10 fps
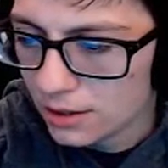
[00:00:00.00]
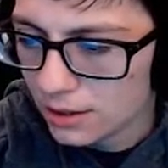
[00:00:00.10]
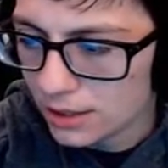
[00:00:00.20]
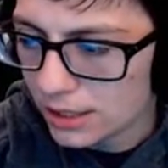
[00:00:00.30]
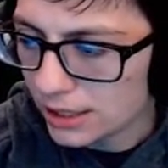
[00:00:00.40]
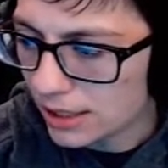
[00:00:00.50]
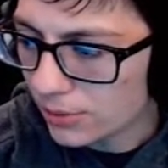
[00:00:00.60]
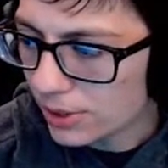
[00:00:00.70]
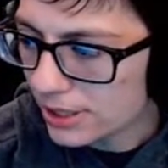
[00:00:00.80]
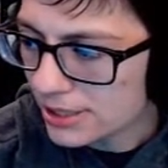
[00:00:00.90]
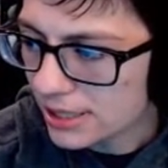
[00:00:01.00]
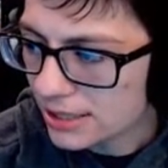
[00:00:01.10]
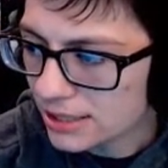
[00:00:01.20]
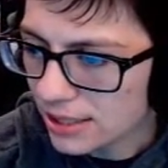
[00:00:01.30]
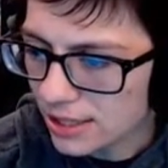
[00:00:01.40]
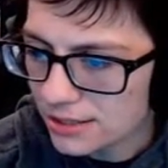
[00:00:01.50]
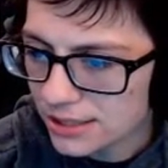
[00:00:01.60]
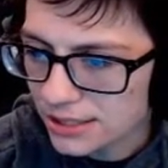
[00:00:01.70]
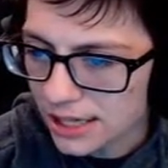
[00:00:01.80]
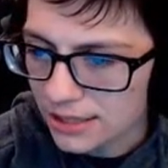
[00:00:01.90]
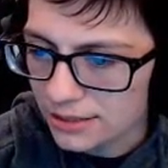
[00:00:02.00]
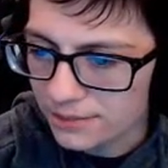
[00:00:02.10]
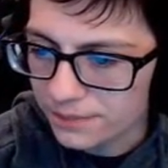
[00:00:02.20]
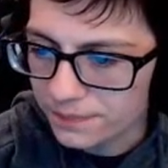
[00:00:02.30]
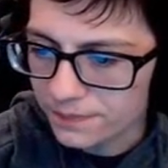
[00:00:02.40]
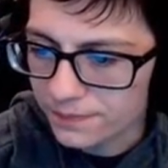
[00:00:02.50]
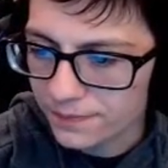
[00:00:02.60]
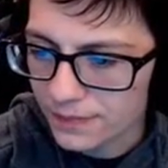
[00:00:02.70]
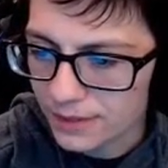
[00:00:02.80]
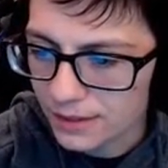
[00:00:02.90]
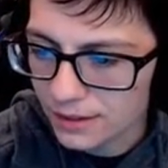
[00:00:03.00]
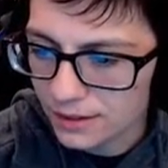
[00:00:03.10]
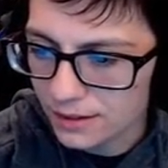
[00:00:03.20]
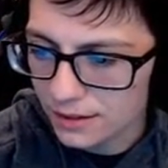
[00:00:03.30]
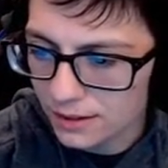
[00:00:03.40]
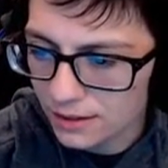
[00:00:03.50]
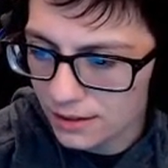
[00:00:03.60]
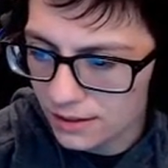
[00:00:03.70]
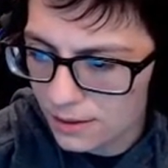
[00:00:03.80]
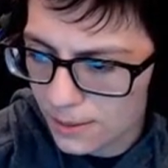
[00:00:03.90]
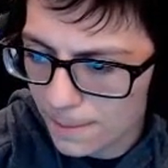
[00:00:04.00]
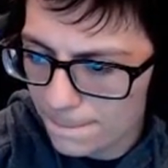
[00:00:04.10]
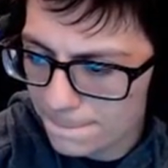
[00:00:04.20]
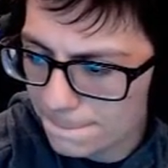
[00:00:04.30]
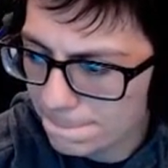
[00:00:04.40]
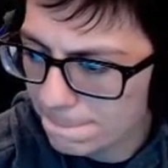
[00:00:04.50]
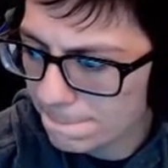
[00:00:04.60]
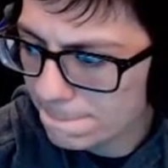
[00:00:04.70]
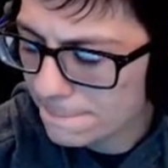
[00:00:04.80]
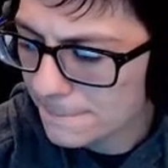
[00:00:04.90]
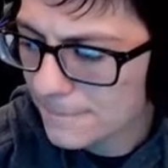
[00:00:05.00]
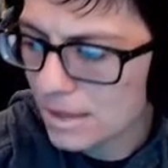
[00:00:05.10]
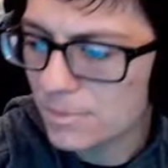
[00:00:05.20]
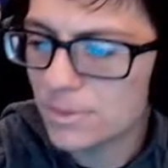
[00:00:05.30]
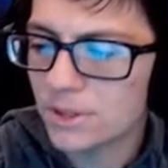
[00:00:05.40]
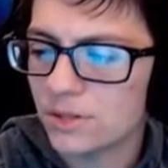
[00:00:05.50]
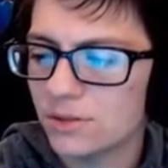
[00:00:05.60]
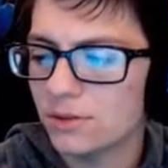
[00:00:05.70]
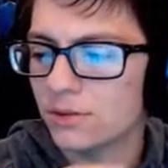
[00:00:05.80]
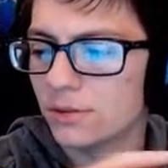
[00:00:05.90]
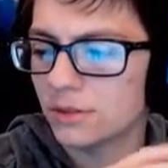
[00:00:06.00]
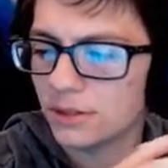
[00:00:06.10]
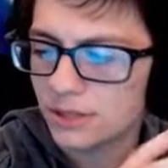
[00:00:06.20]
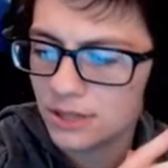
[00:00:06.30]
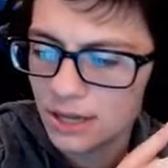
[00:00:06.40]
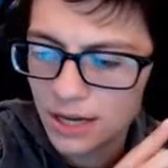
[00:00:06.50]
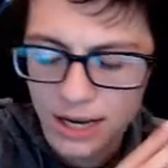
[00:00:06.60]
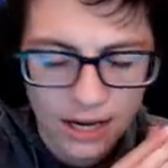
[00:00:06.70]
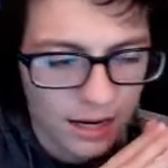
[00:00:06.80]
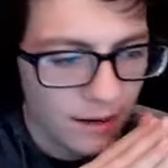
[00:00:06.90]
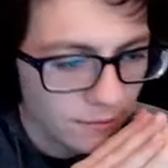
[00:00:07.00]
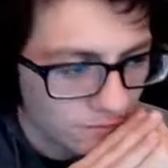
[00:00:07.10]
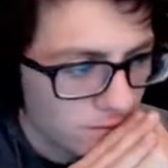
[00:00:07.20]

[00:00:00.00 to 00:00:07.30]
Thinking that we're going to set it to unset it. Um, Mimikyu does not have